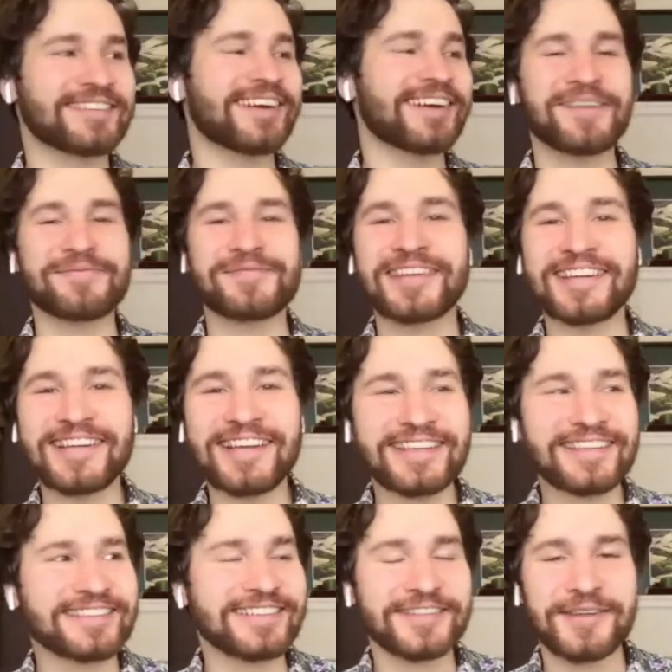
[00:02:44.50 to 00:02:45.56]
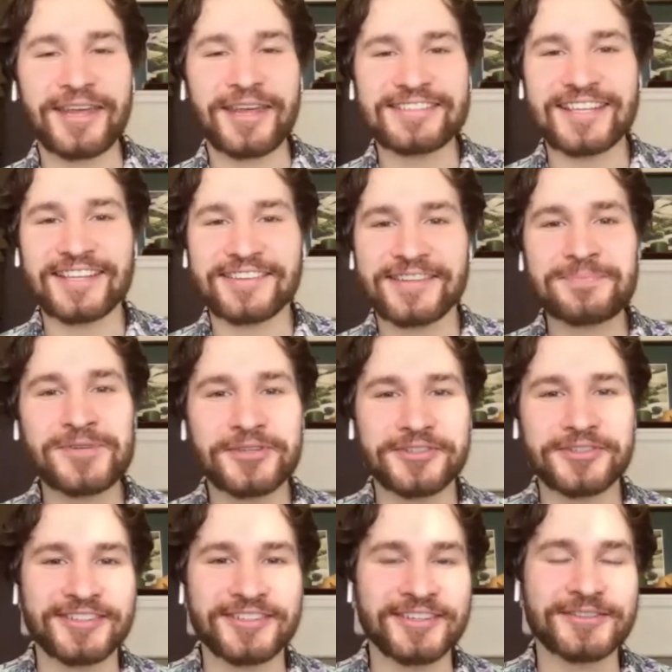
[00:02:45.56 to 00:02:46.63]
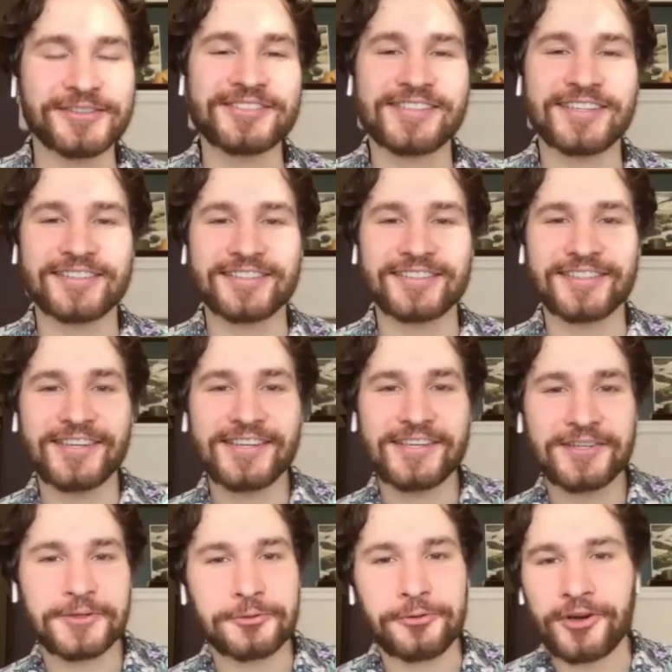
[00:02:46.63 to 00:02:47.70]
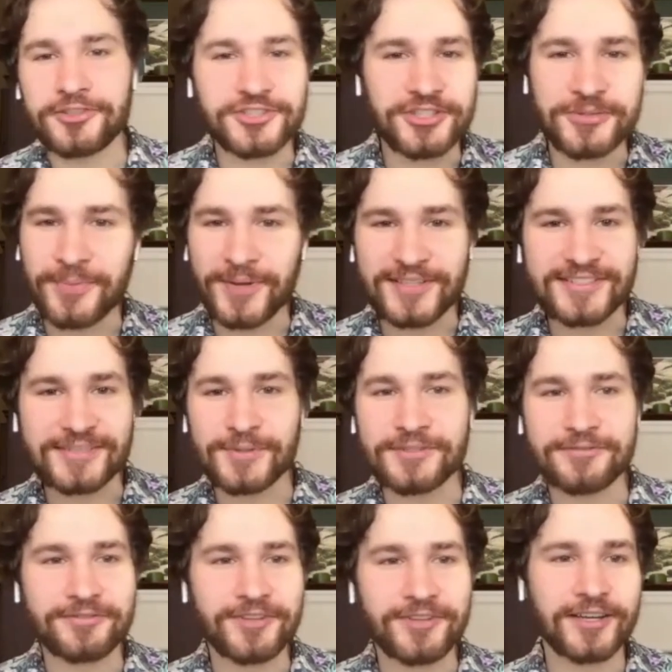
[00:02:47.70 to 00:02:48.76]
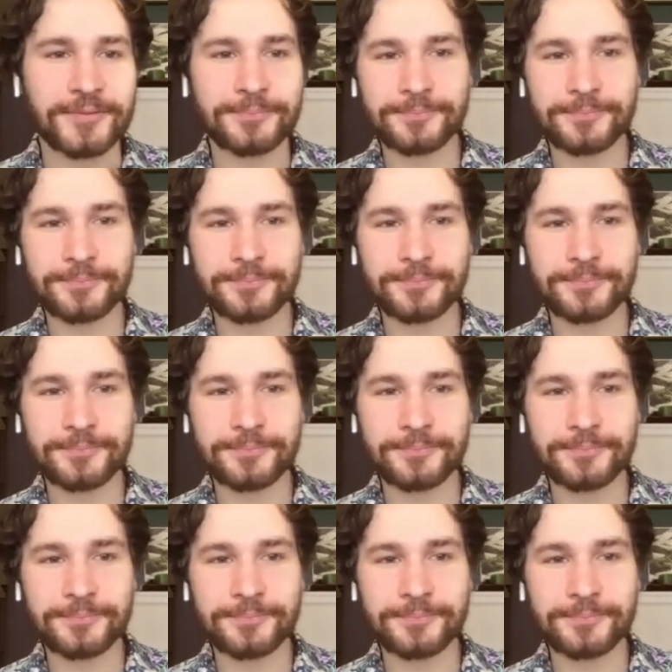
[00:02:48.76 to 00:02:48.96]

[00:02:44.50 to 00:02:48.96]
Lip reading: I mean I liked it. It set the mood, you know. It's like a grungy basement vibe.